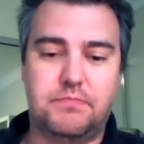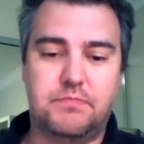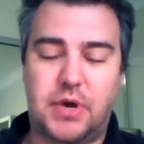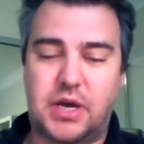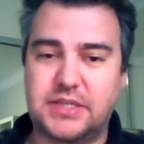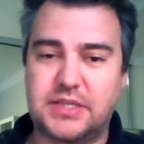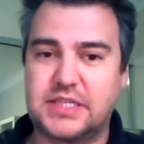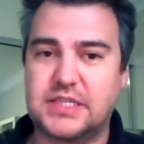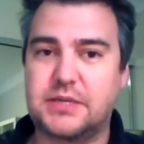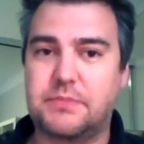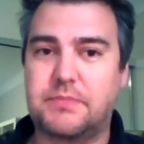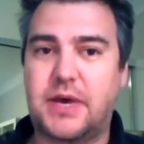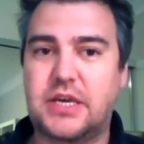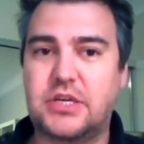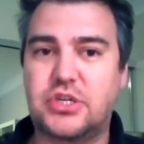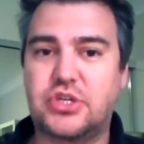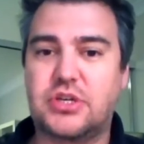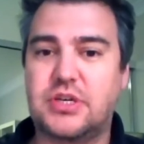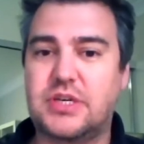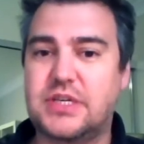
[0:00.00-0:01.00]

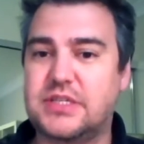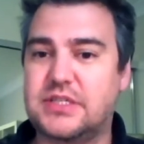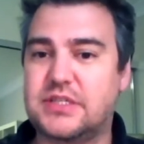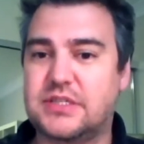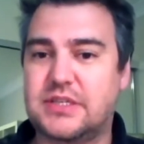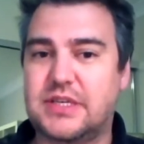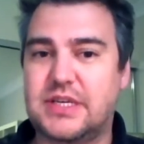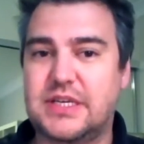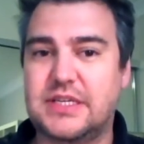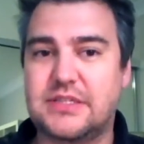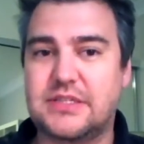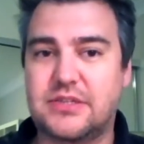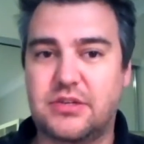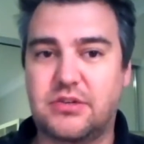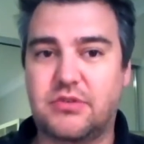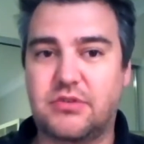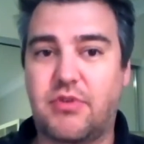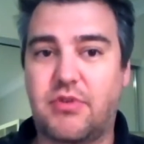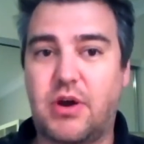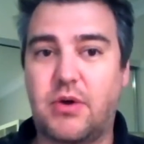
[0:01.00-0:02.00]
Participation is sort
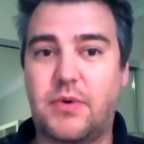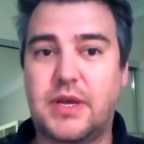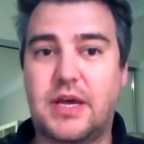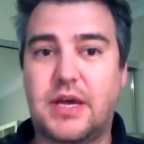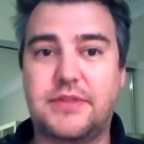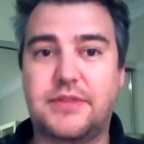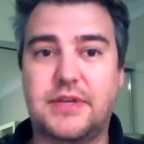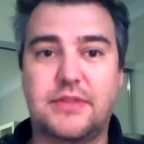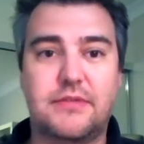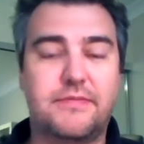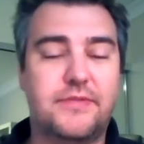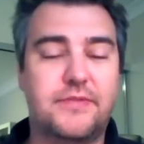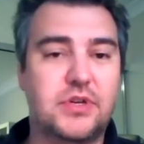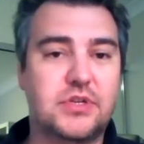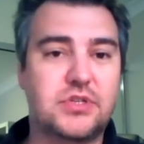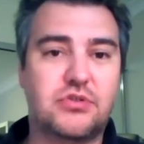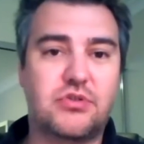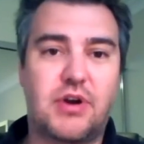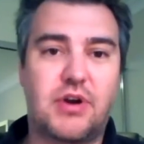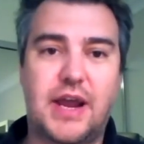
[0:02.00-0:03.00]
of growing. I think the
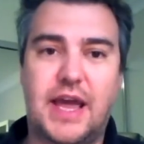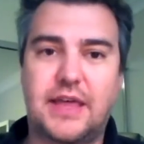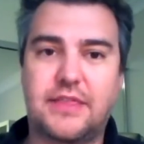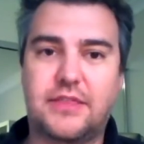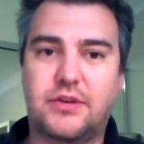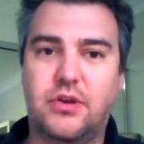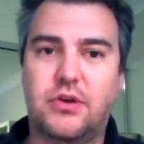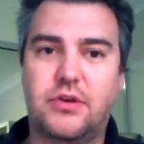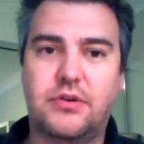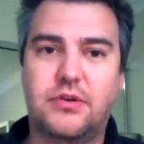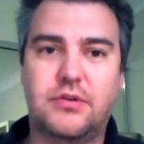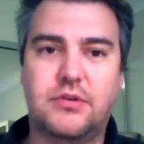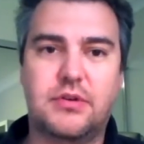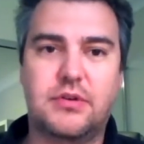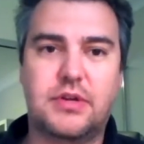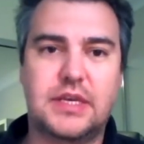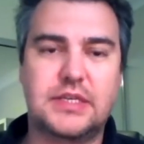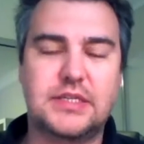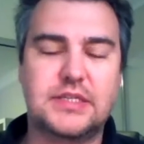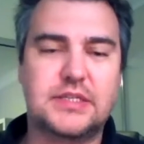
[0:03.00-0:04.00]
first
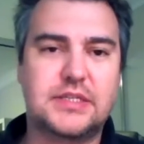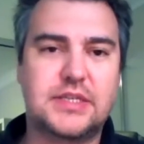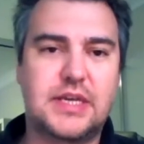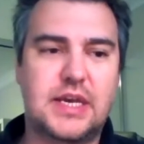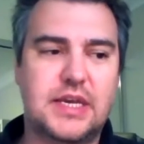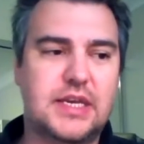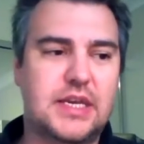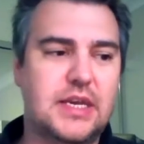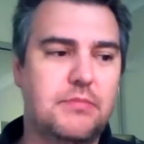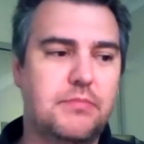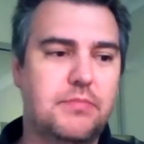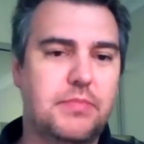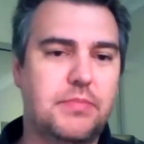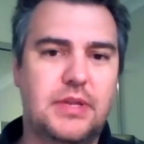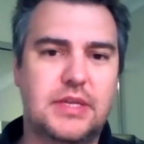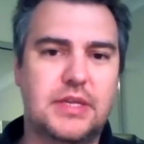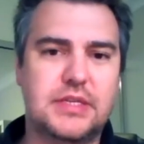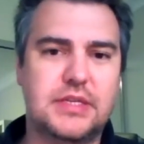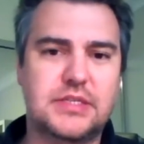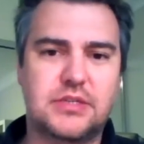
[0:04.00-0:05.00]
triathlon
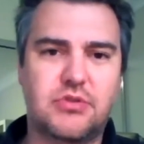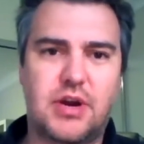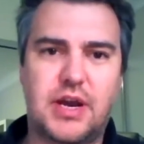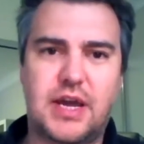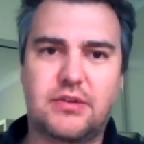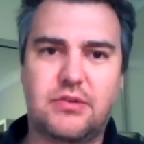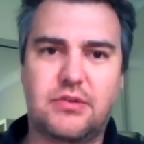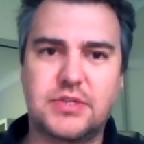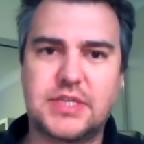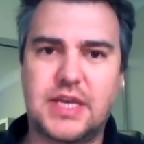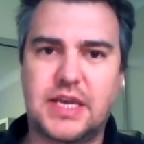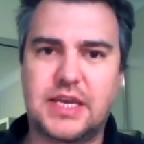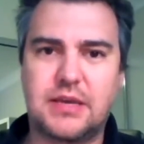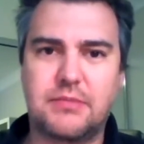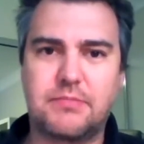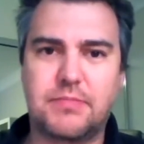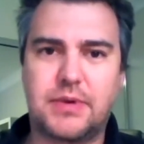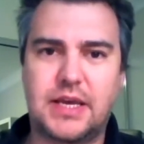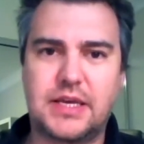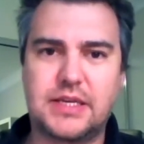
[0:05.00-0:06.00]
there's a triathlon
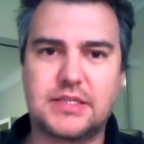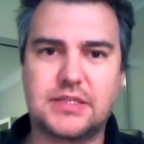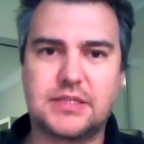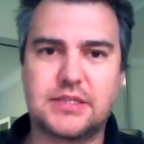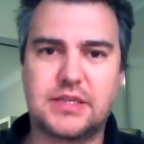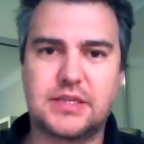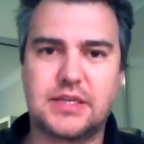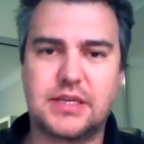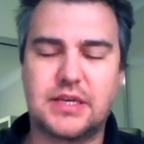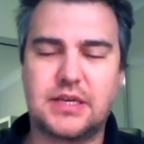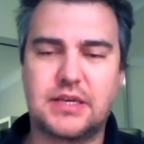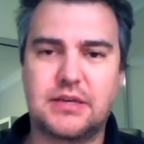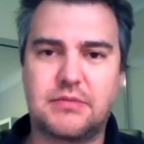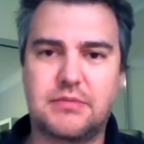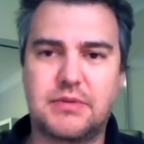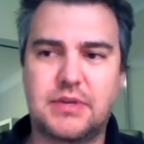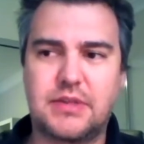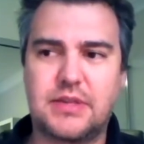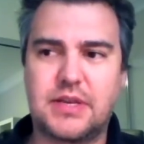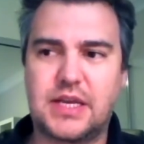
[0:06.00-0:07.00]
taking place
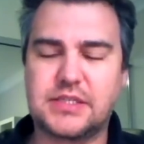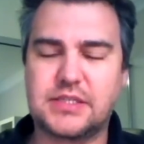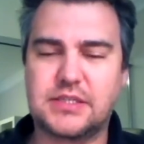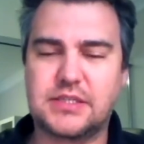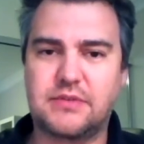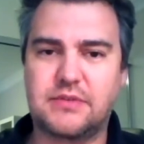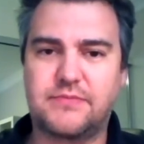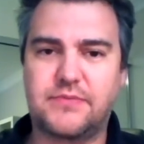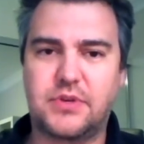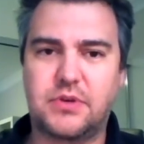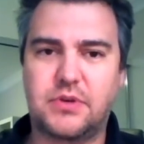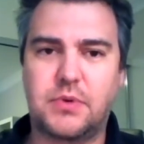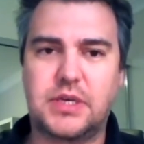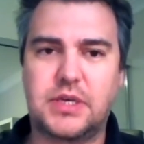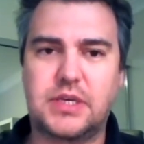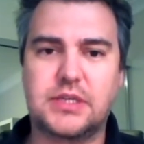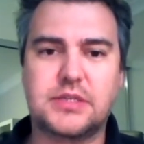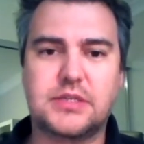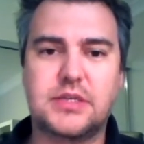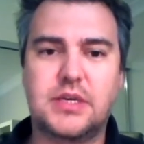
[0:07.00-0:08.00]
in the next sort of few
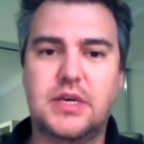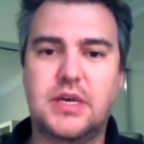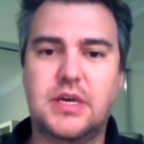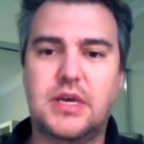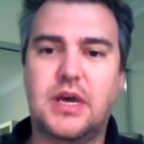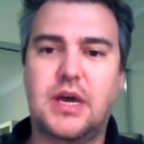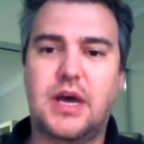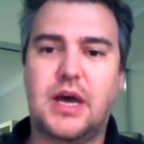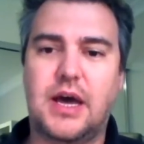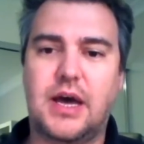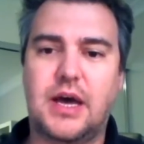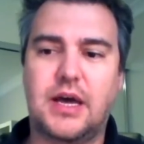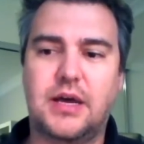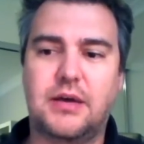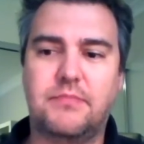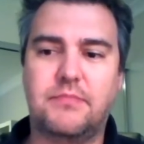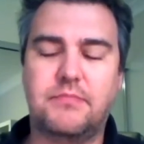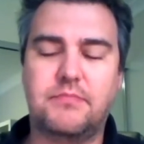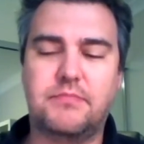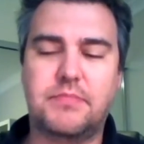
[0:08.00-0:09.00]
weeks.
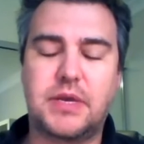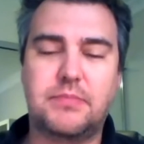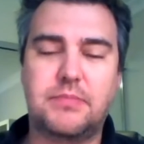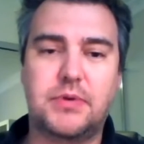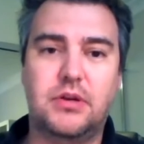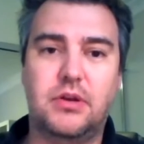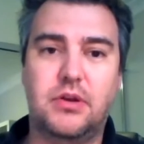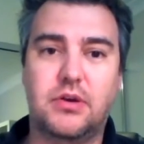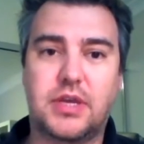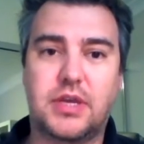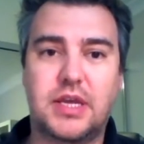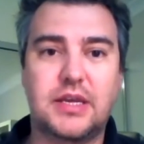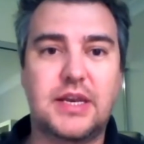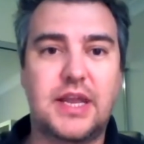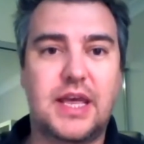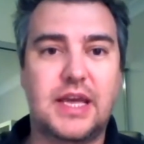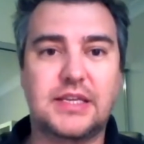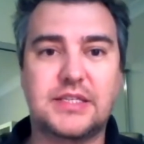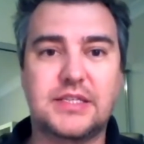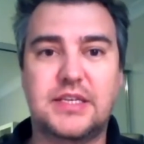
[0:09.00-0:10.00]
People are looking at
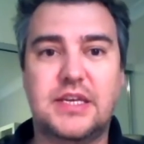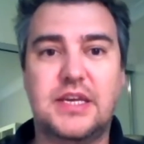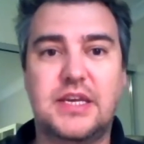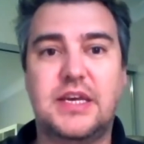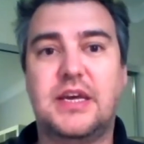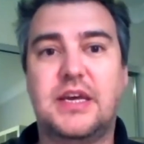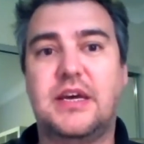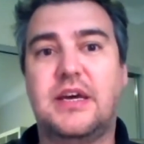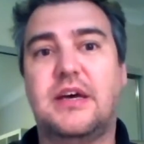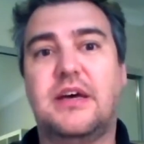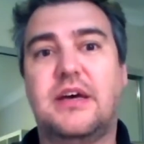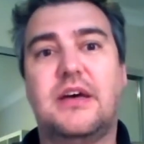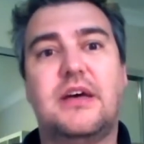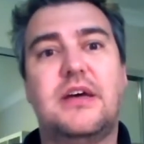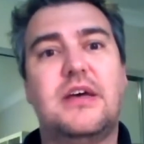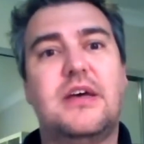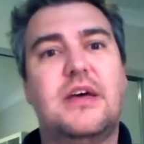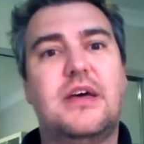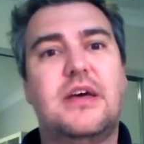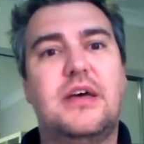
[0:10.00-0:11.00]
next year.